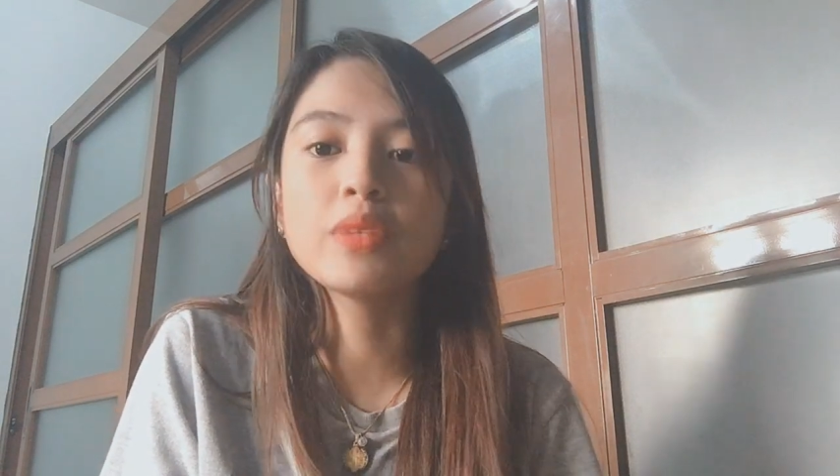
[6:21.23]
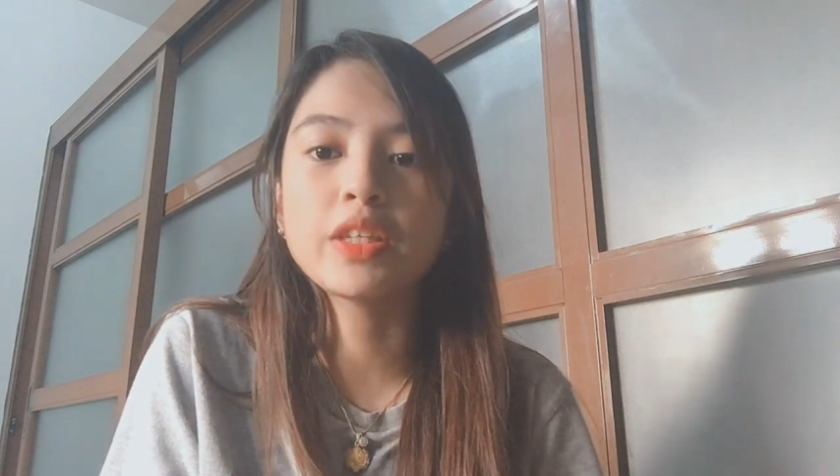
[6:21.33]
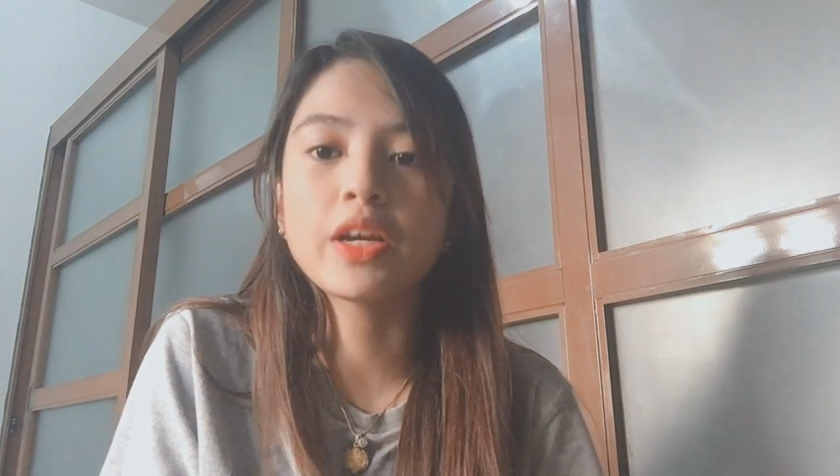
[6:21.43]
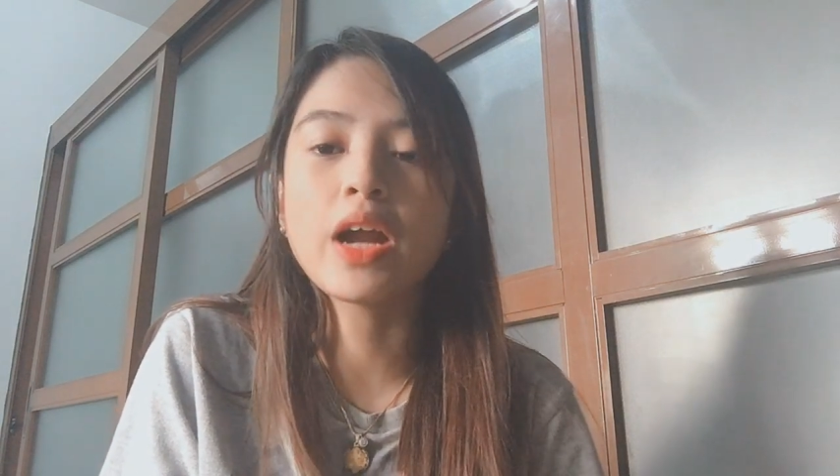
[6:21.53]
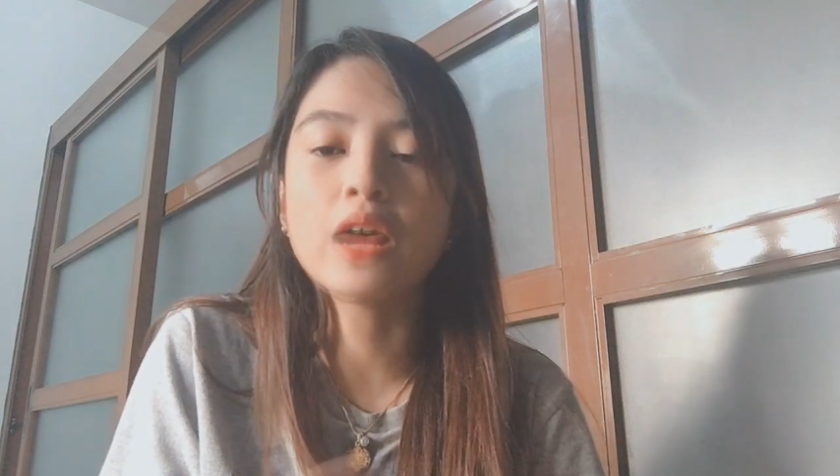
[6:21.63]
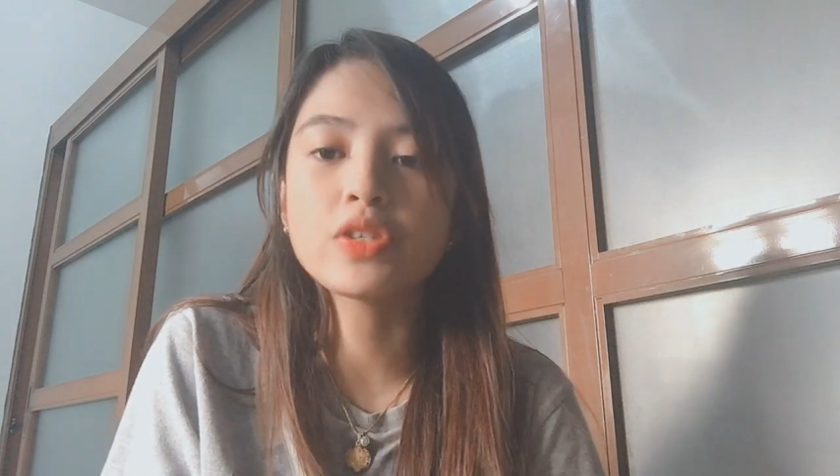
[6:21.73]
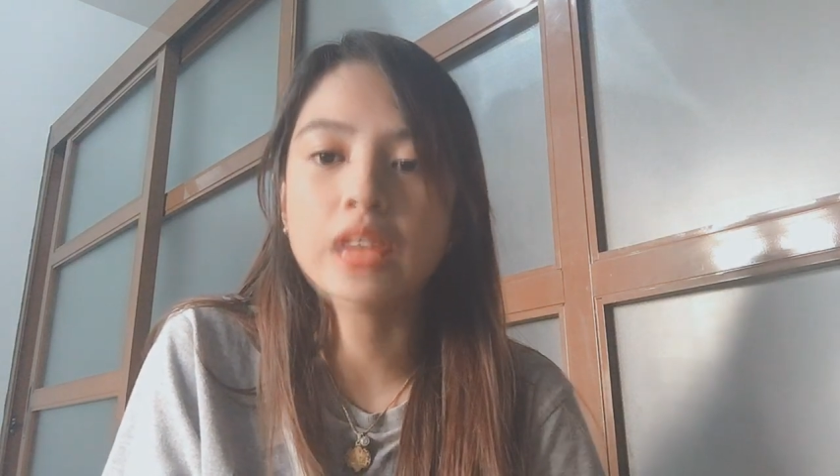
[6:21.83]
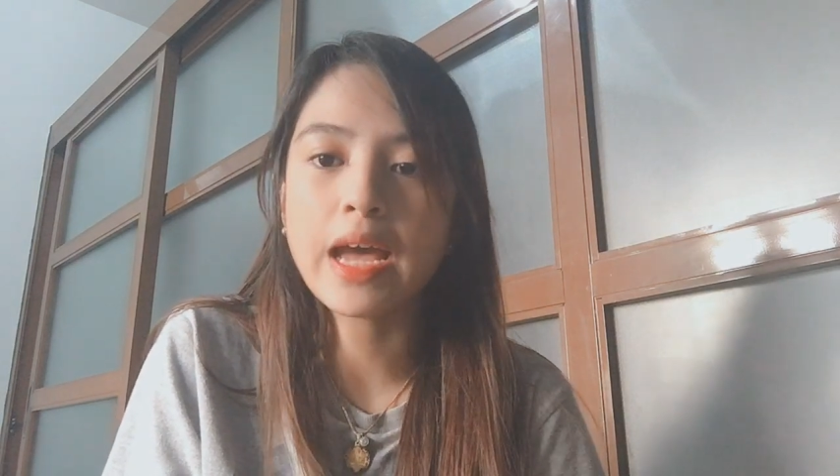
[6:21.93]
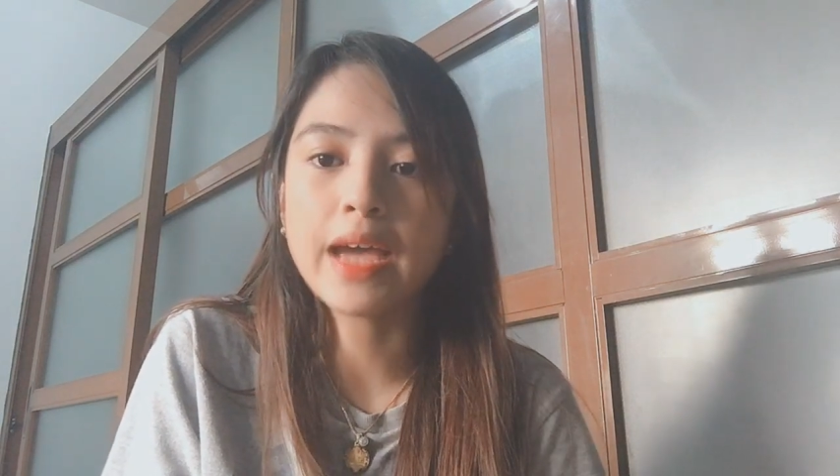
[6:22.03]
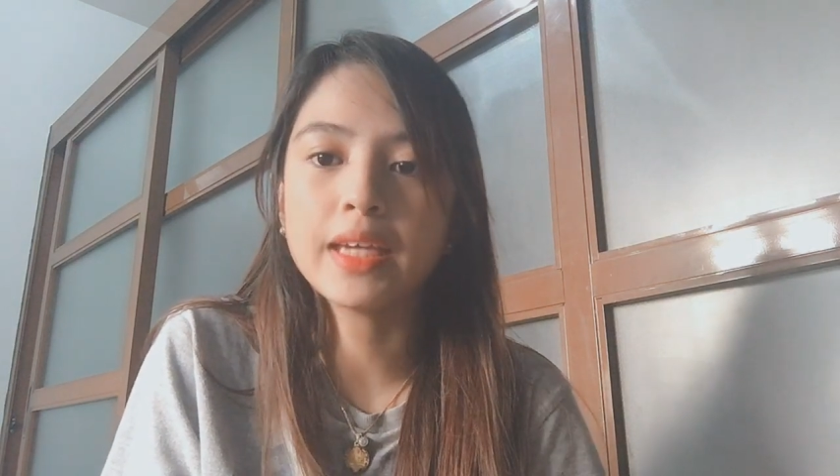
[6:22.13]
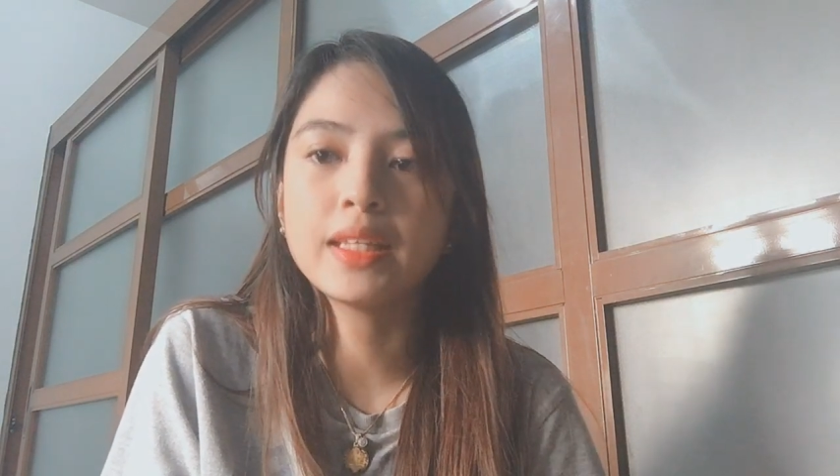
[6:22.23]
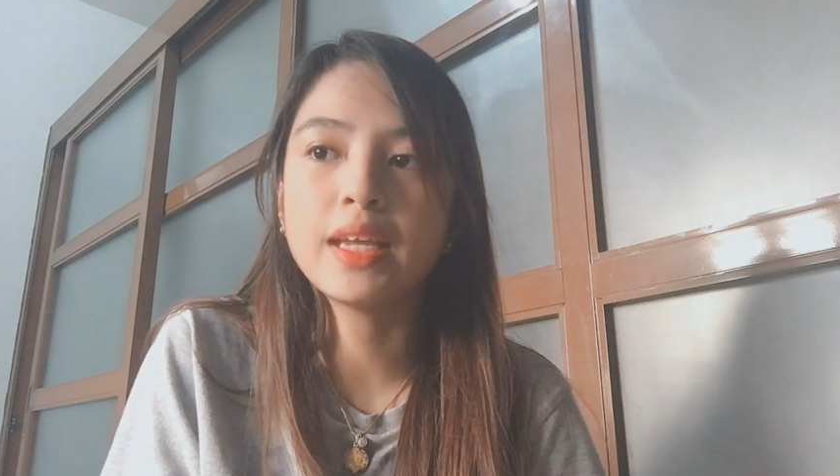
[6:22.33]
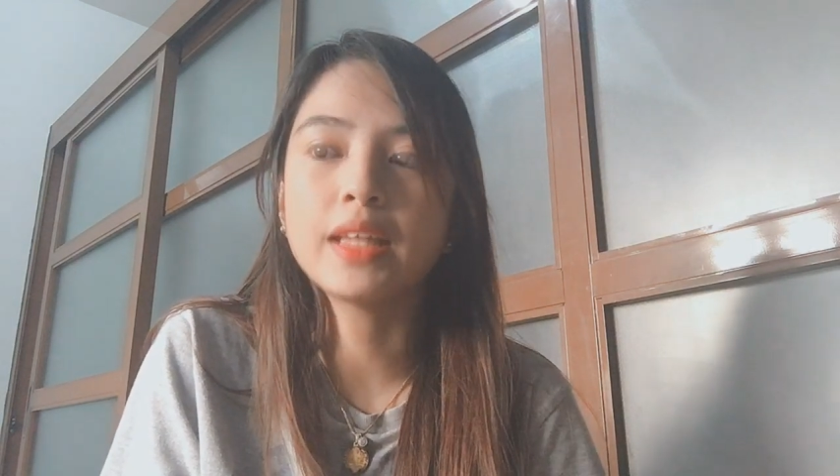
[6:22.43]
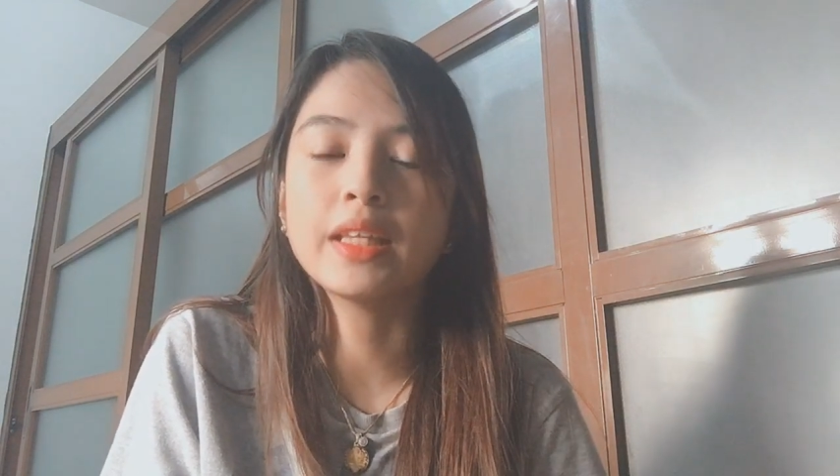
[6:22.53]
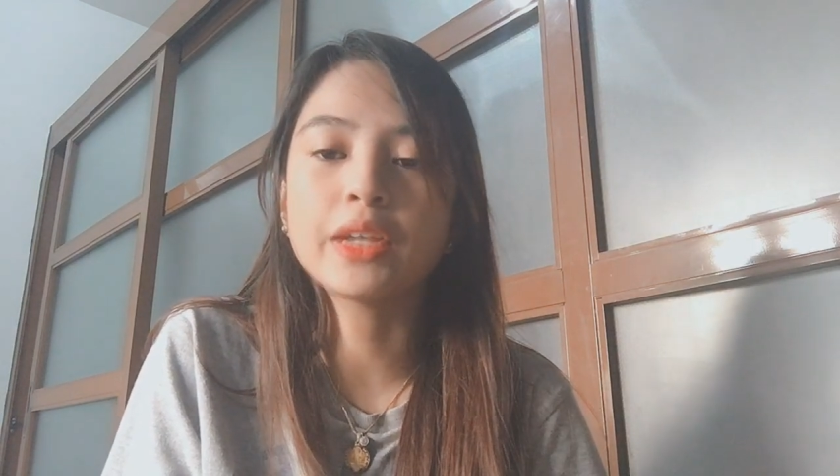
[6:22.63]
we take her outside
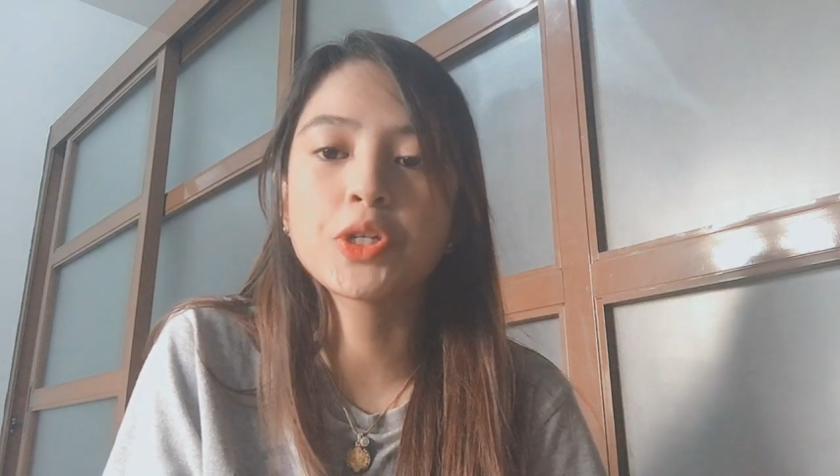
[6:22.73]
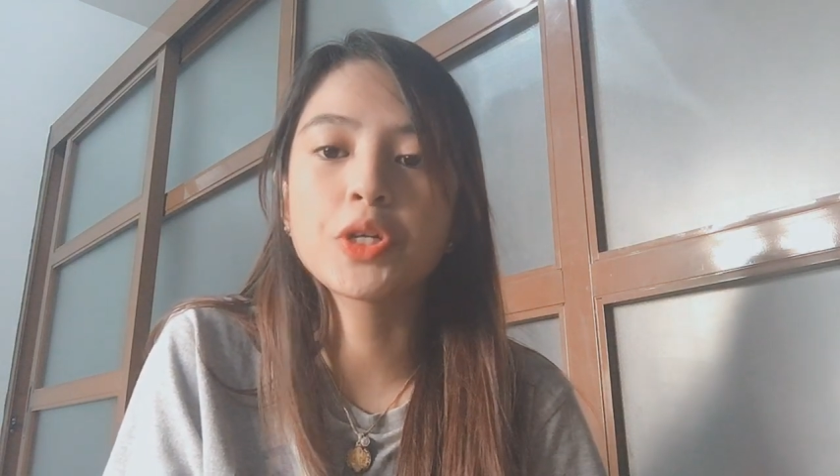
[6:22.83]
and let